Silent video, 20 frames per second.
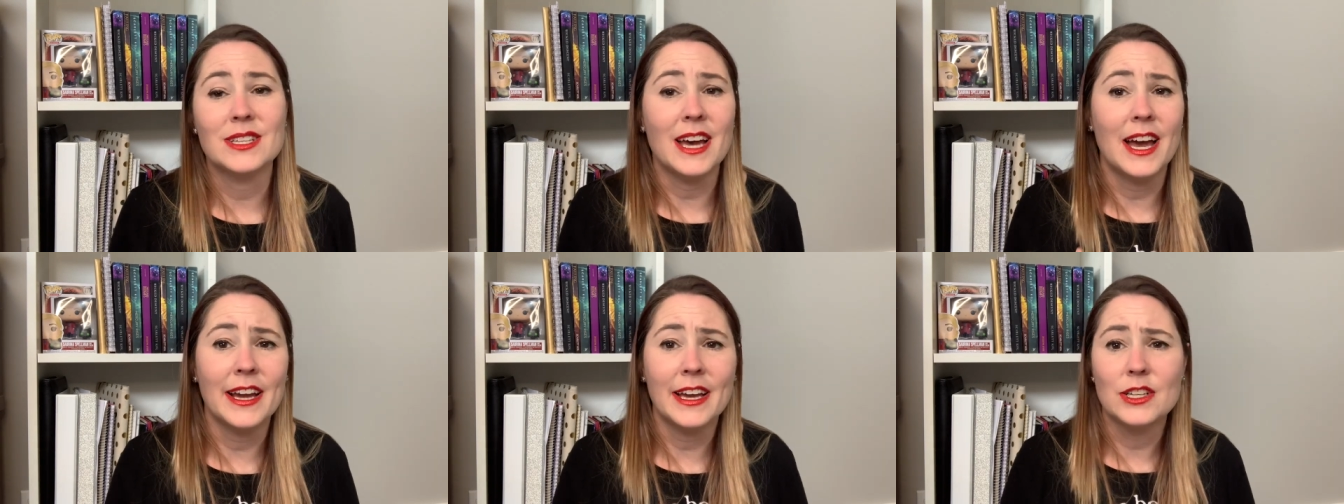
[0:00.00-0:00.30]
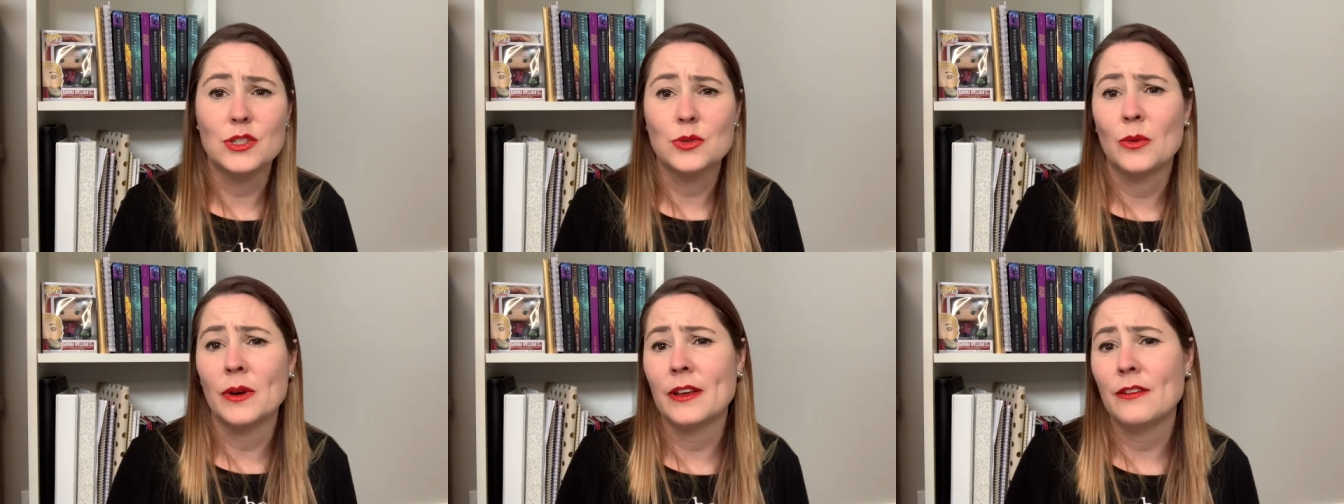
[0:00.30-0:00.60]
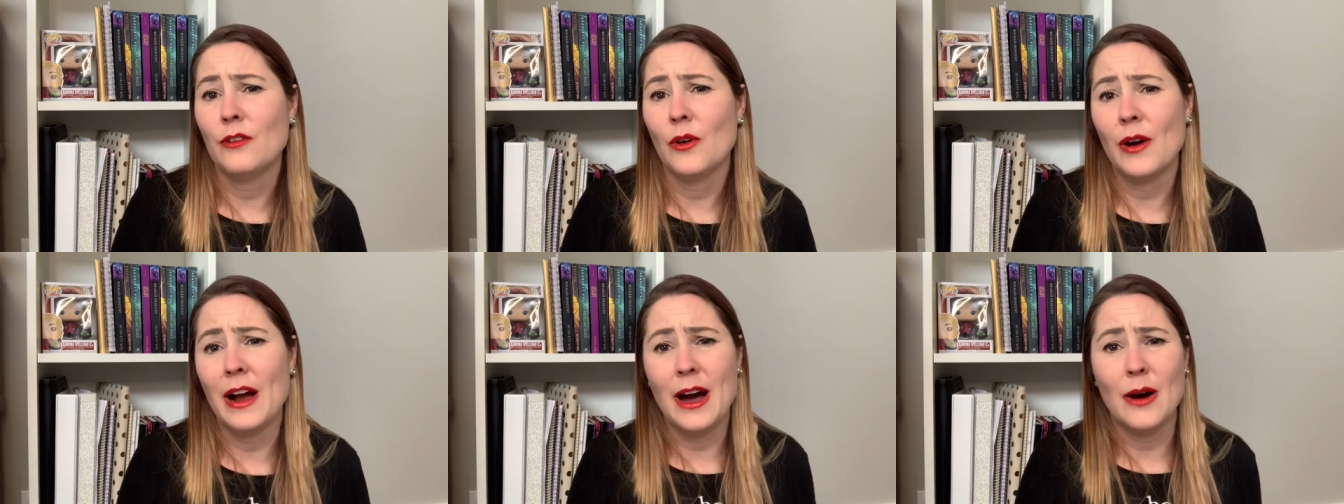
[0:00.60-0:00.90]
I get
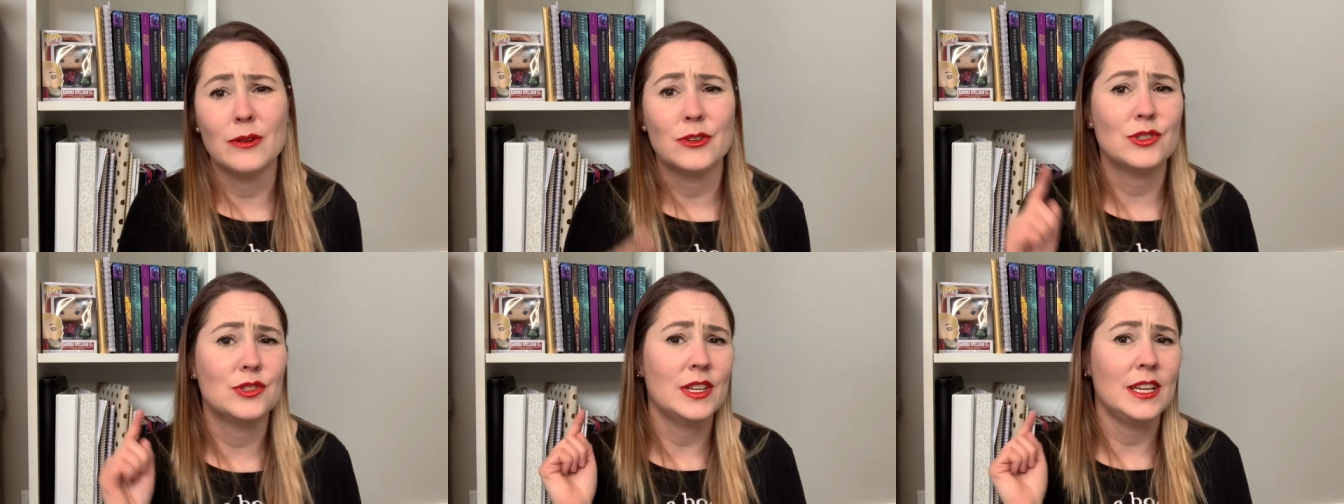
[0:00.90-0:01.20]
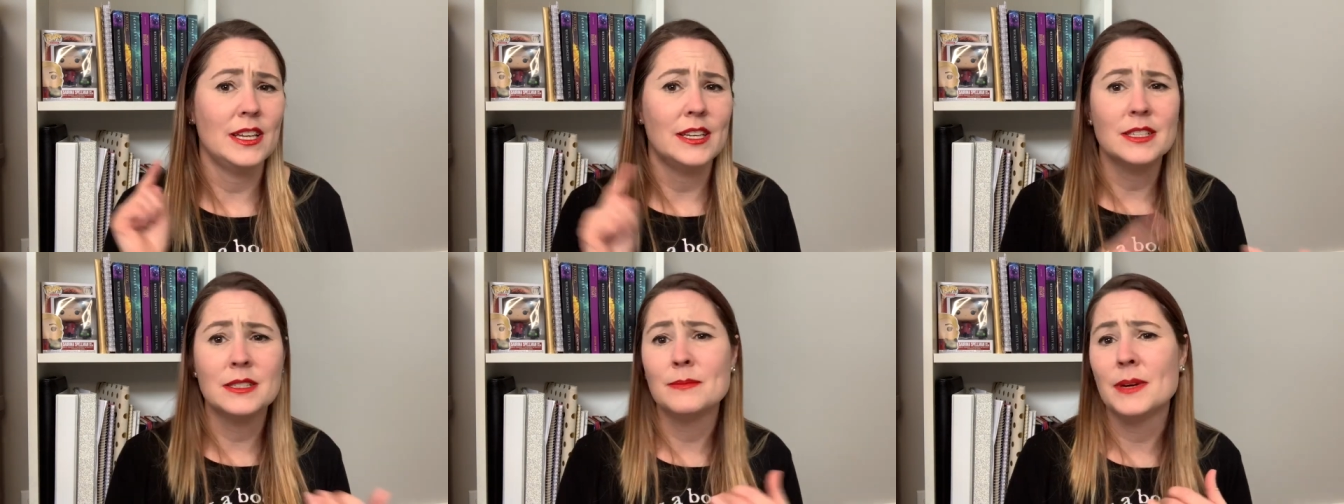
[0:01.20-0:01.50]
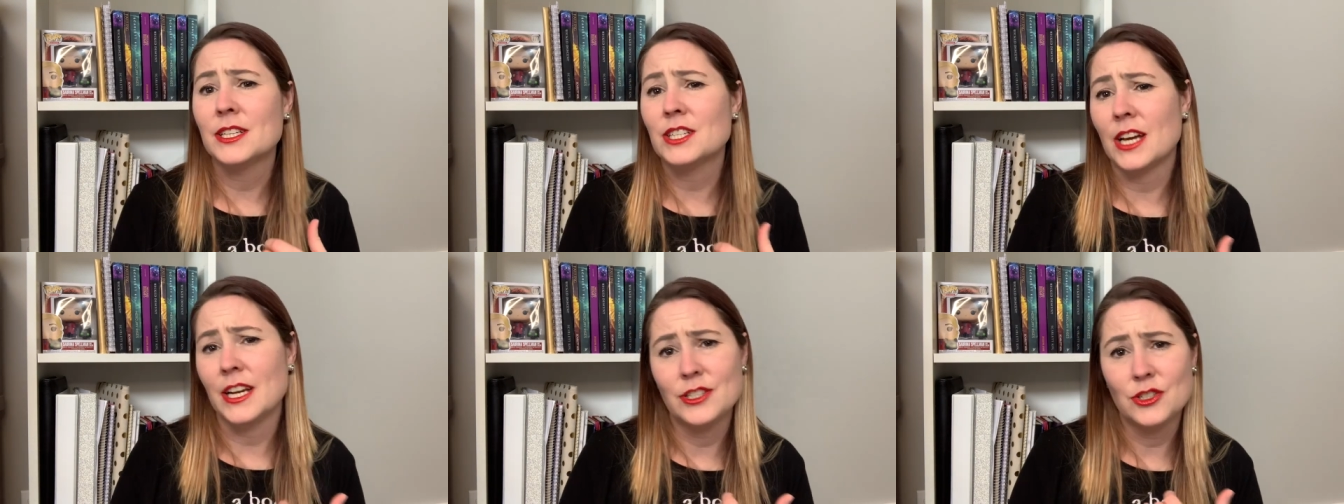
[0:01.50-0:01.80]
24 hours to eat as
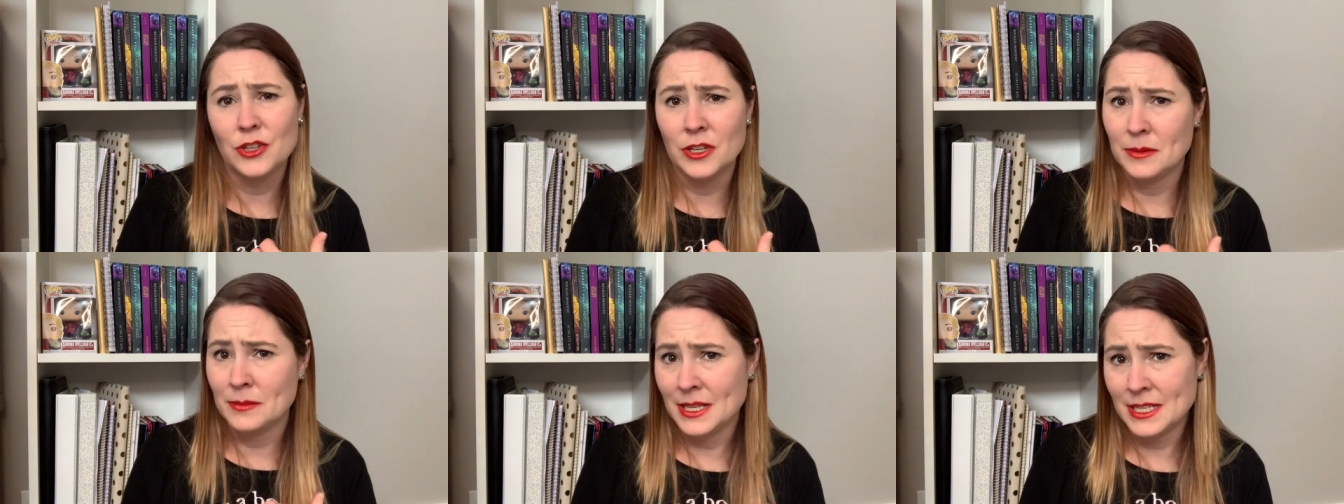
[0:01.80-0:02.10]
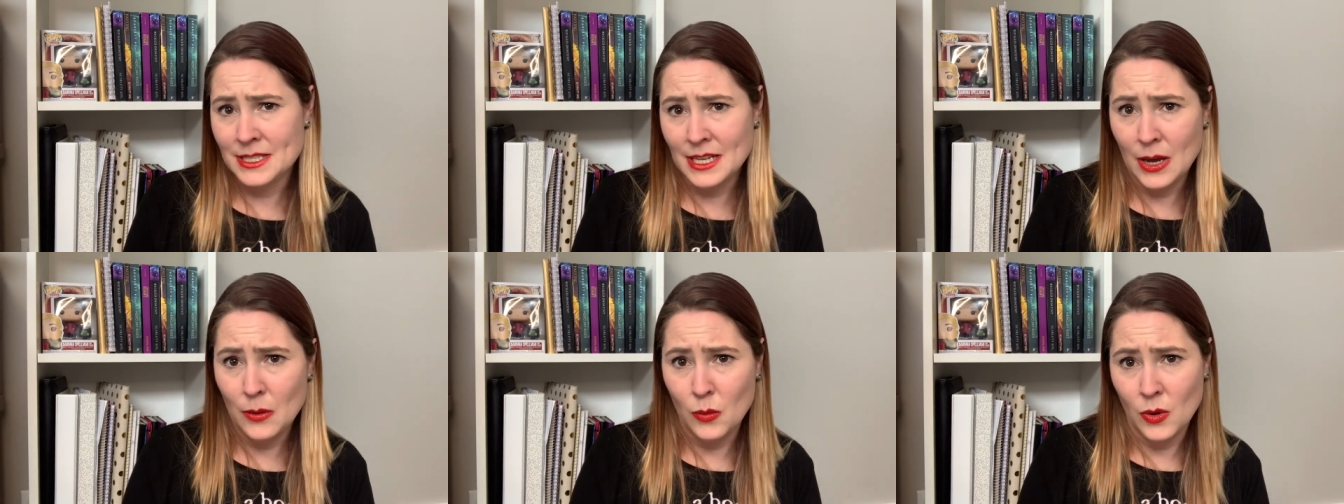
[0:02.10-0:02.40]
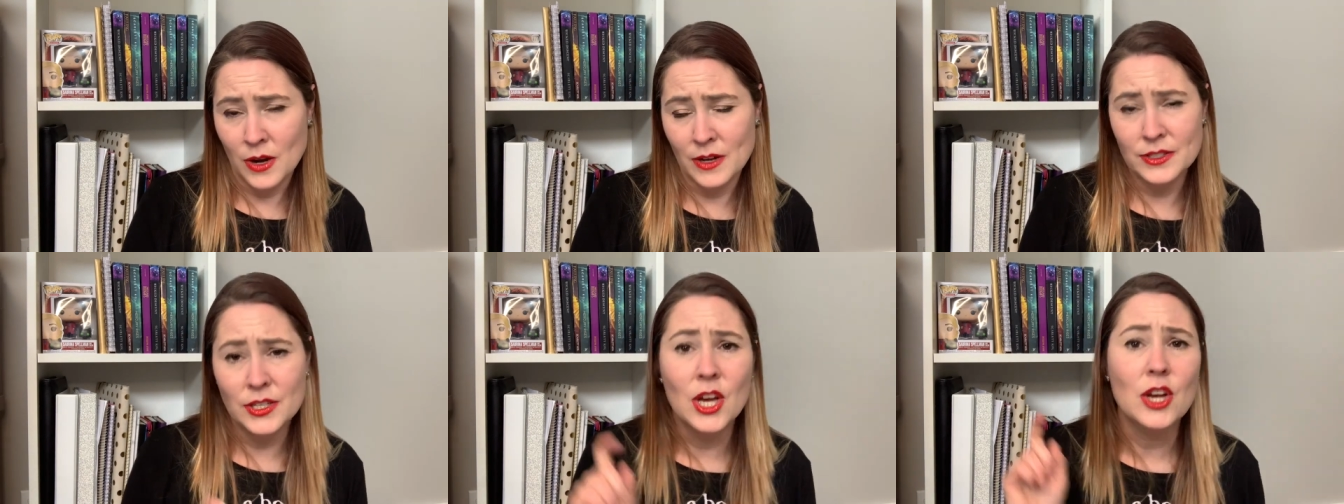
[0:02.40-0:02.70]
much ice cream as I
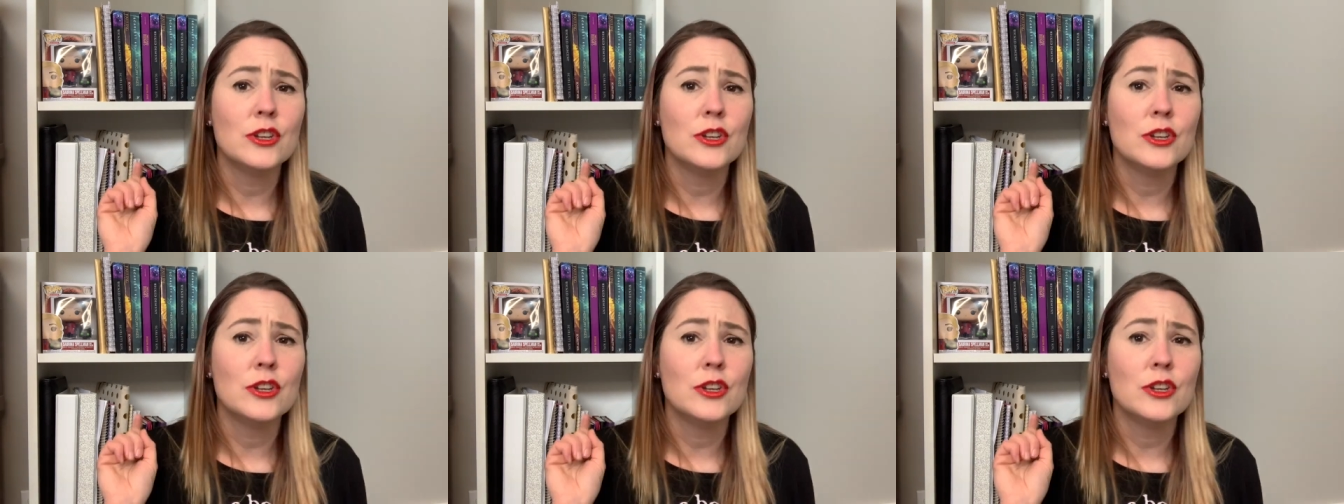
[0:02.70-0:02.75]
want,